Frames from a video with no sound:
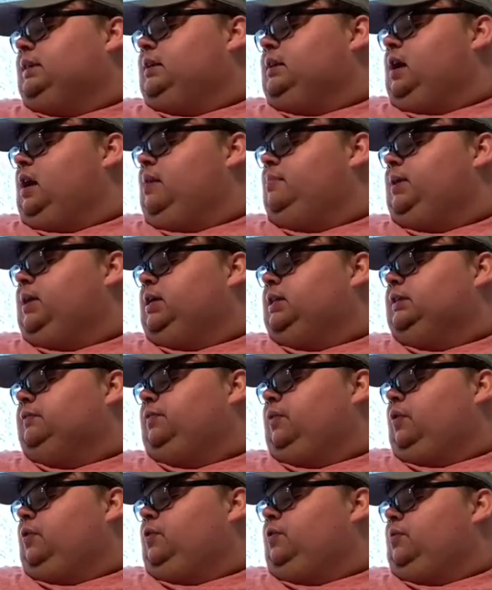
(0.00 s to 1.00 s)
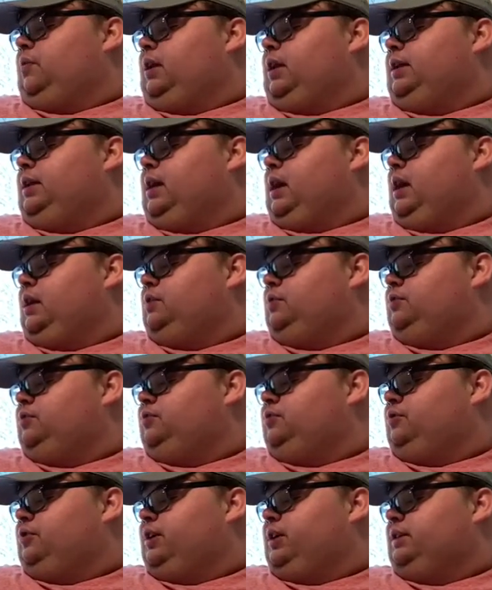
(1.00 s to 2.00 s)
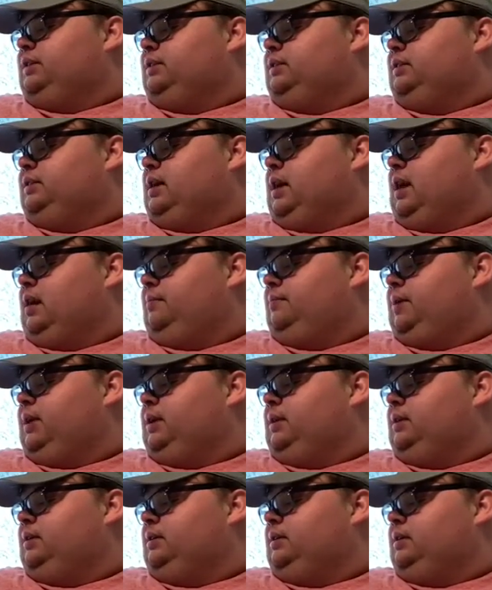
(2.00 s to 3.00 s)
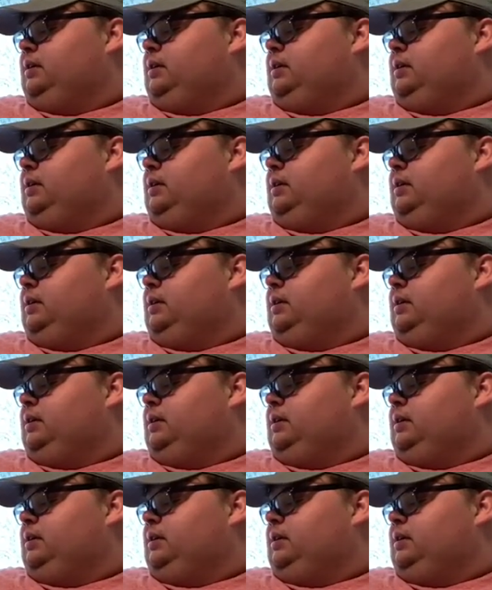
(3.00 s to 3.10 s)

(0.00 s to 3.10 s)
yummies for one hungry tummy